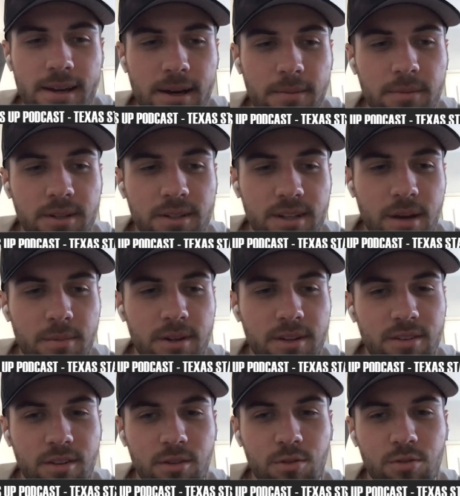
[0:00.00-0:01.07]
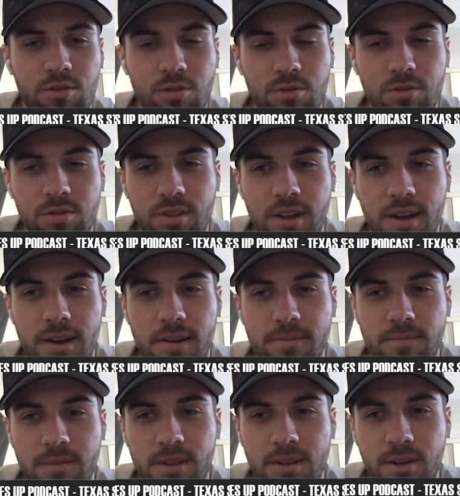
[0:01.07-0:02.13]
um, and coming into their shoes, uh,
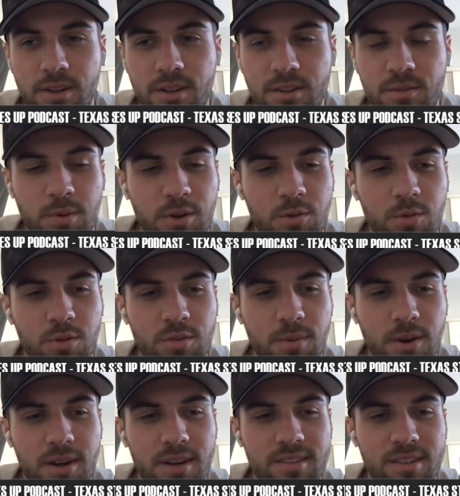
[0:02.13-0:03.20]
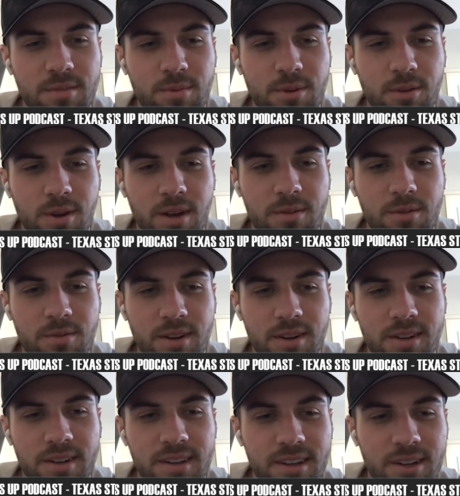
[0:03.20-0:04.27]
you know, it's pretty cool experience. It's pretty great. We've had
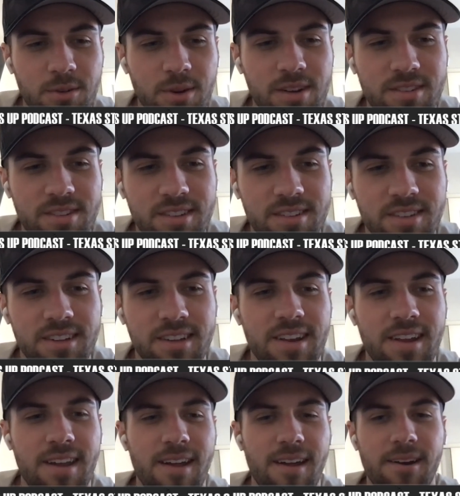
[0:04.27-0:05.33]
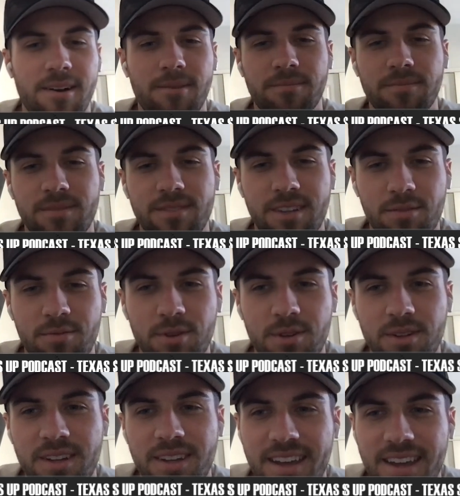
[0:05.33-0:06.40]
a, a great season. Um,
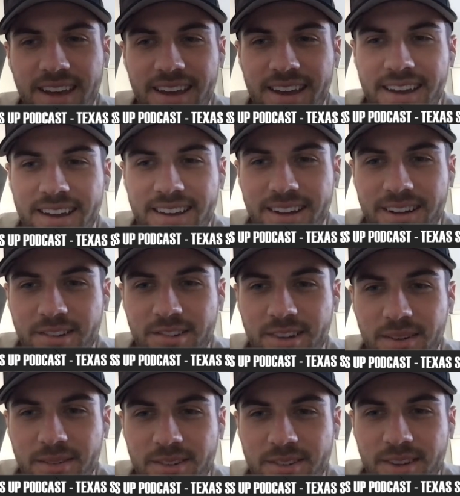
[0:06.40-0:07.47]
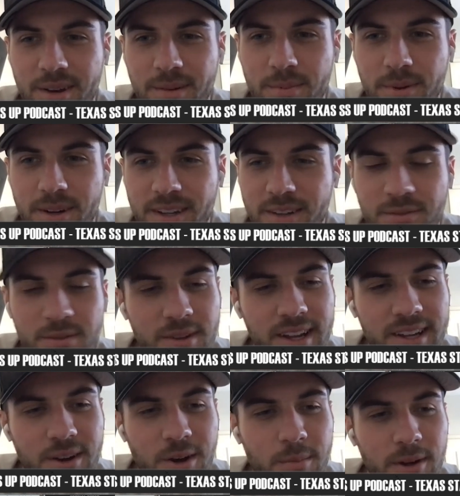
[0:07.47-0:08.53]
definitely got to shout this out, but I give
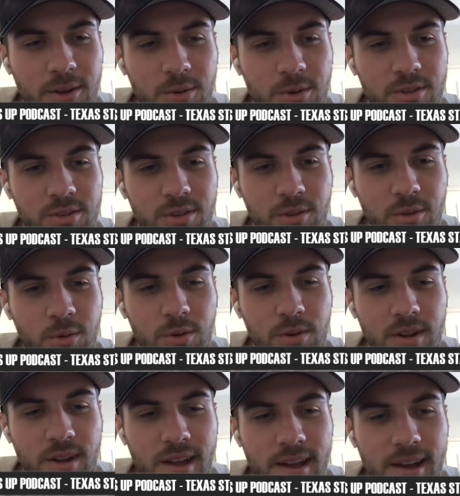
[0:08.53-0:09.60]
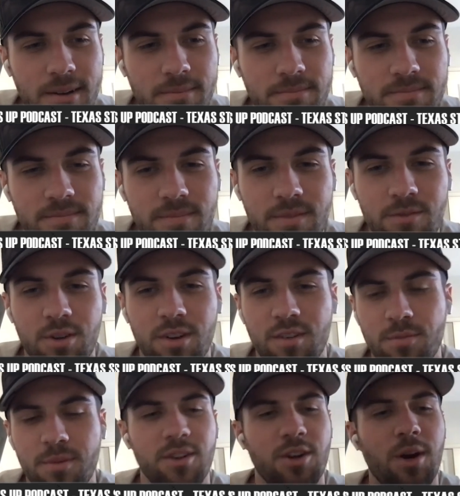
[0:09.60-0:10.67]
like all my glory to the Lord um, for
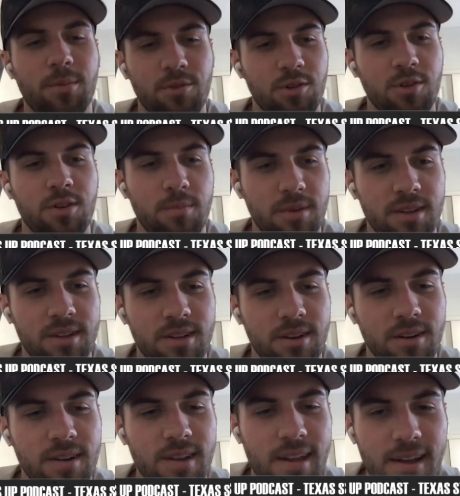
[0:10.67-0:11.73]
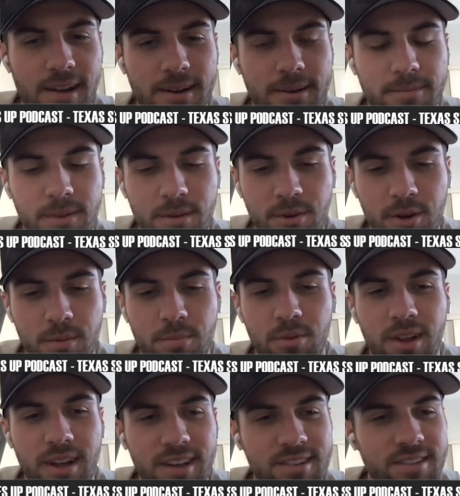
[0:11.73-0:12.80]
giving mm-hmm. me the mm-hmm. opportunity to be here. Um, I'm very
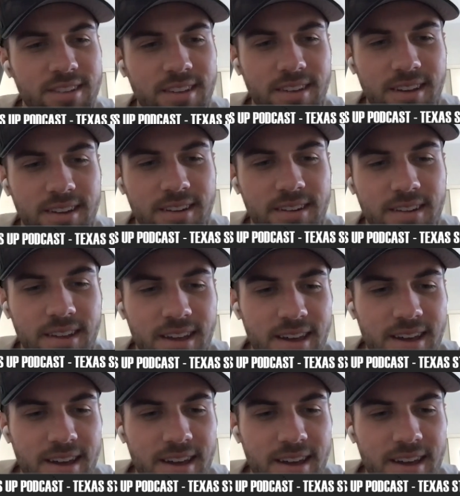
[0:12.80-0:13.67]
blessed and